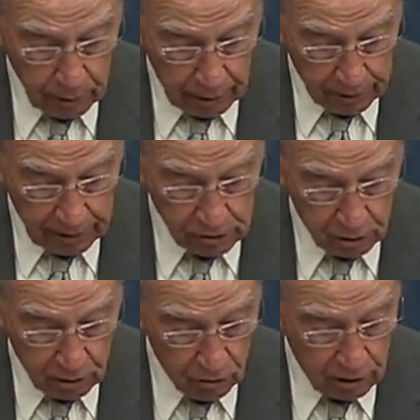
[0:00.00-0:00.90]
and that's
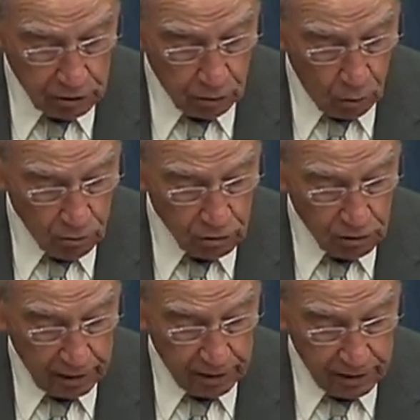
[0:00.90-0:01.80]
congressional
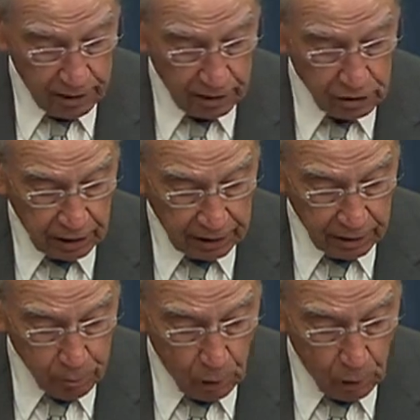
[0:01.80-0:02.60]
oversight of the executive